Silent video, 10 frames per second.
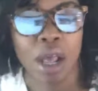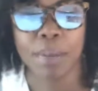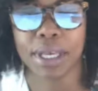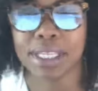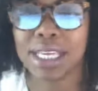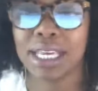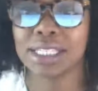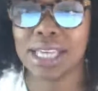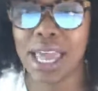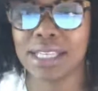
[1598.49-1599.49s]
because it
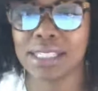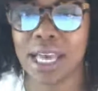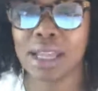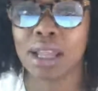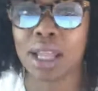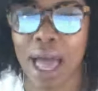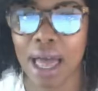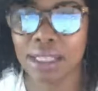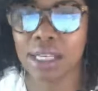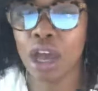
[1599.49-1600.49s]
takes a
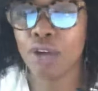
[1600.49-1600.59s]
lot